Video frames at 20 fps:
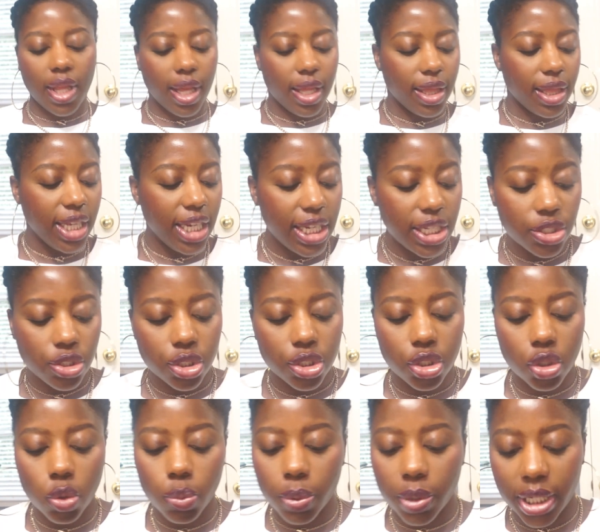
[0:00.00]
these are
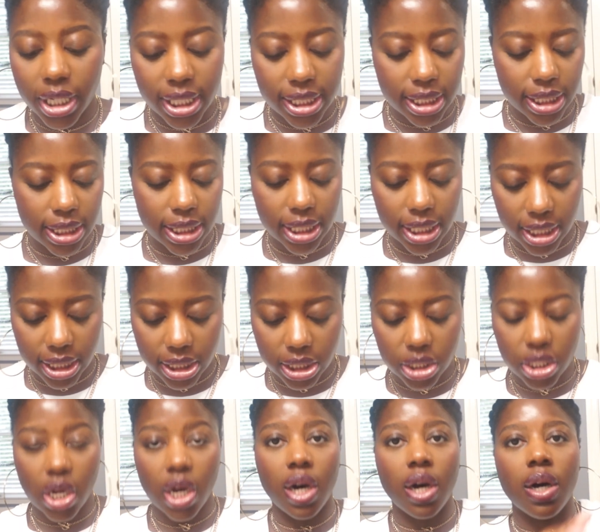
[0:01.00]
super easy to
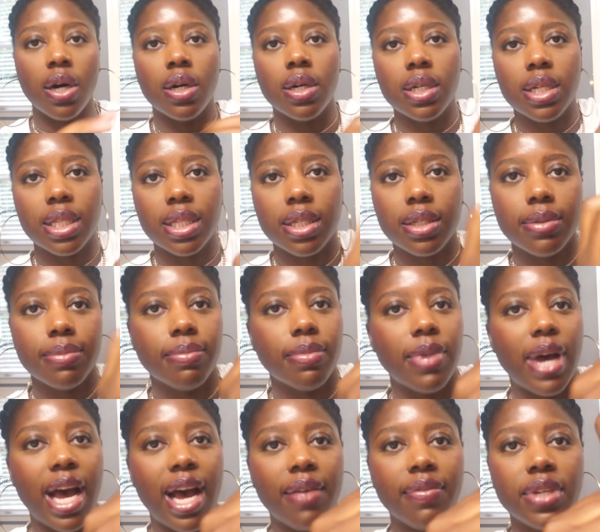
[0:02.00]
install.
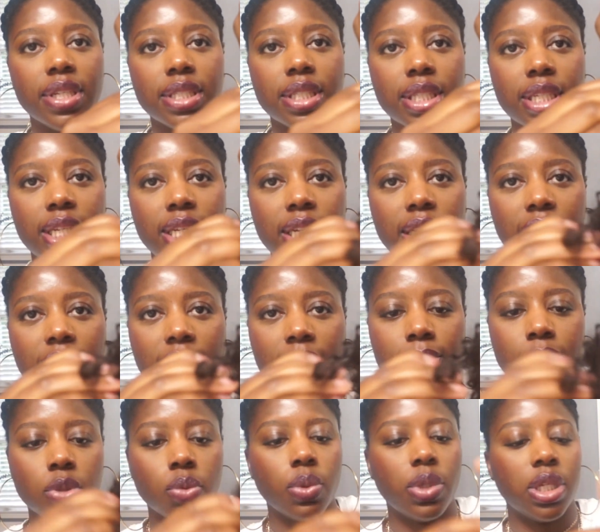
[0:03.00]
Obviously, it
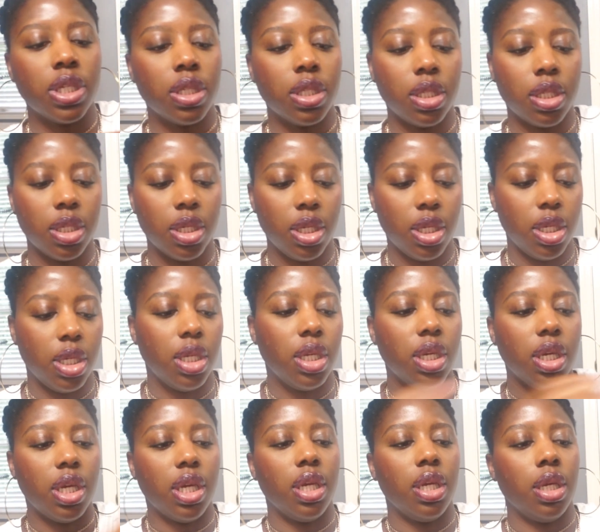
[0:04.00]
comes with
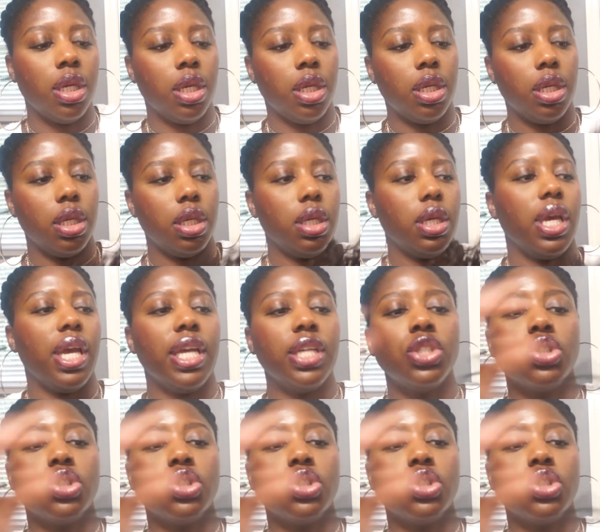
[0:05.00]
a